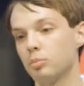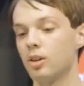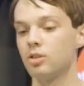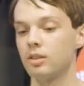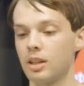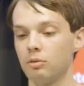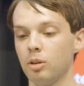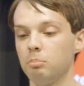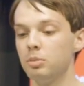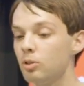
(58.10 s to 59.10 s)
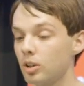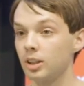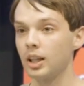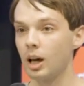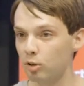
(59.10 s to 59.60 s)
projects that were built
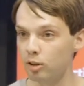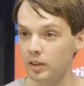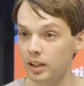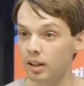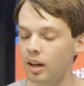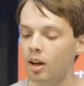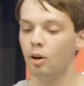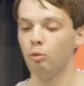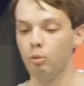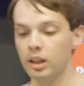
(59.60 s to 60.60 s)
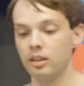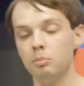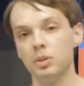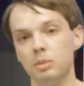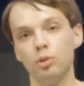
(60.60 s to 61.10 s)
collaboratively with the
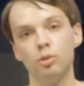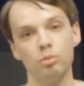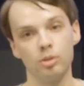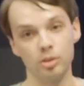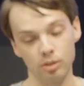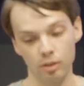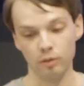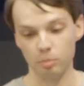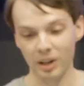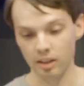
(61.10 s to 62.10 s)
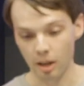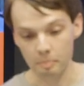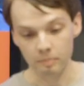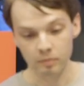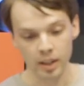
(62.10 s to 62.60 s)
people who were served by
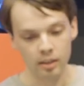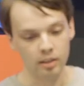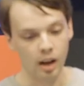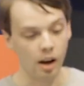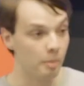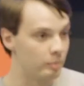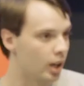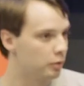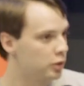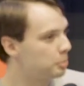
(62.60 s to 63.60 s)
them. Um, of